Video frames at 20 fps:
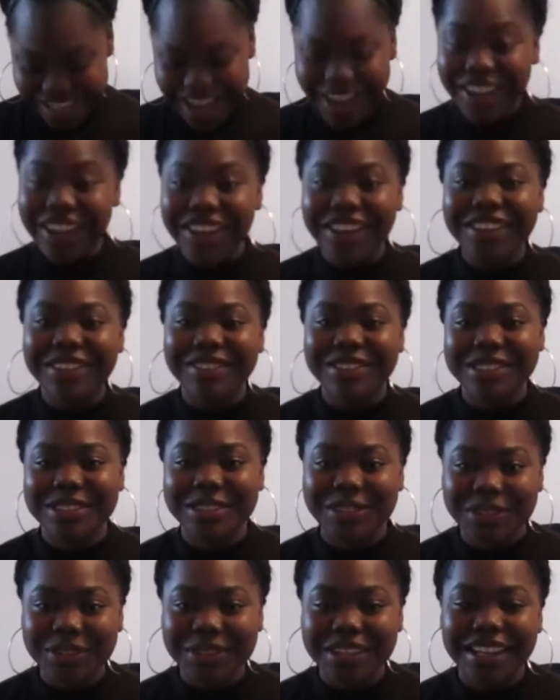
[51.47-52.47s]
I can't even
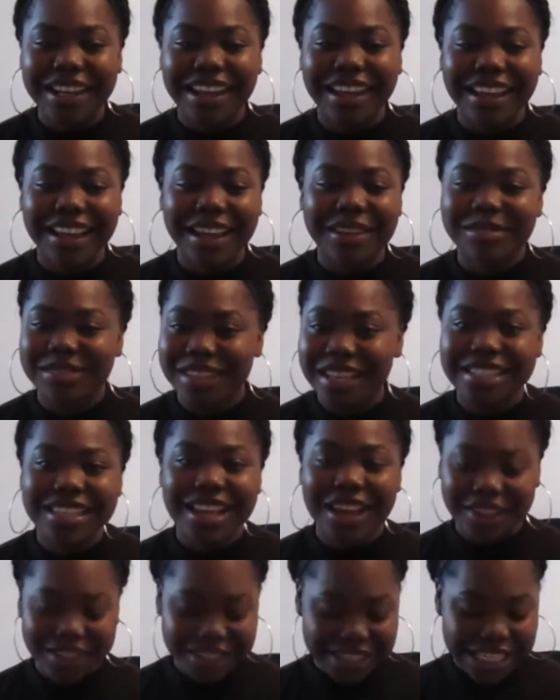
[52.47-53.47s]
talk, like that's
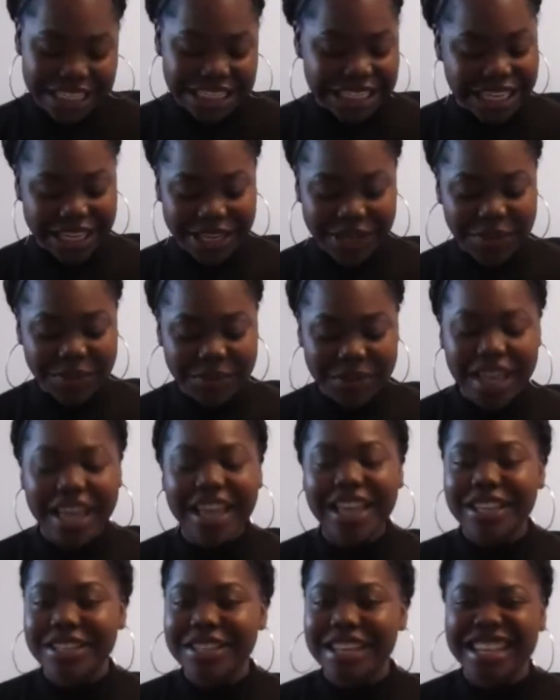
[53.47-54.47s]
how excited I am.
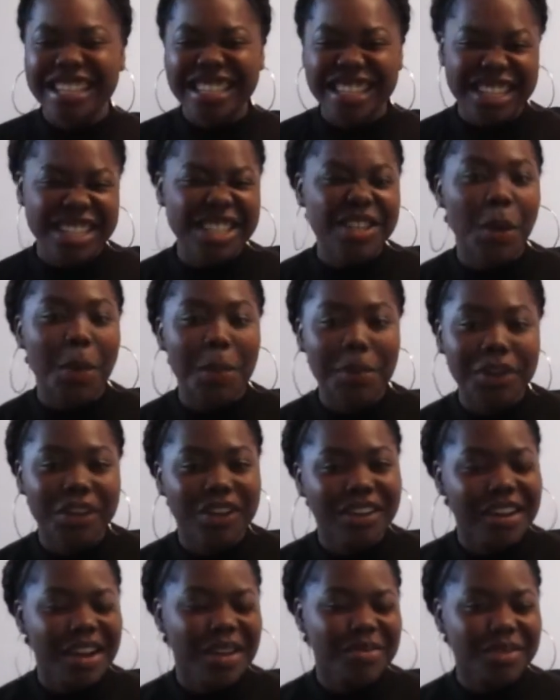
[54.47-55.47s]
So I decided to open it
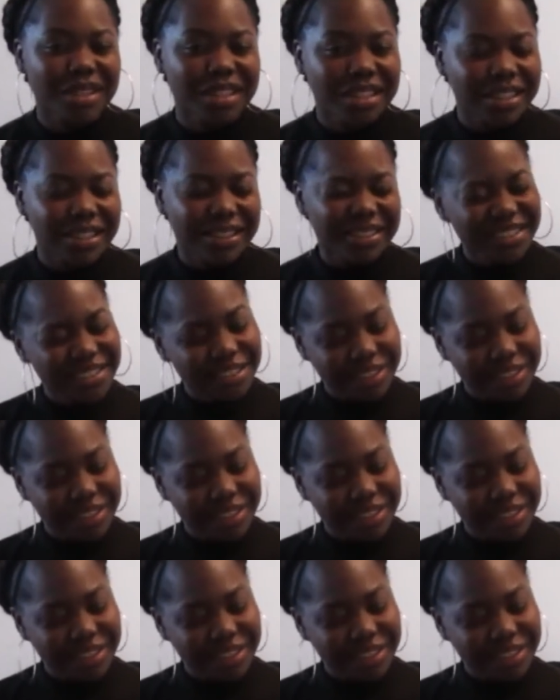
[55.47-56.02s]
on camera, you know.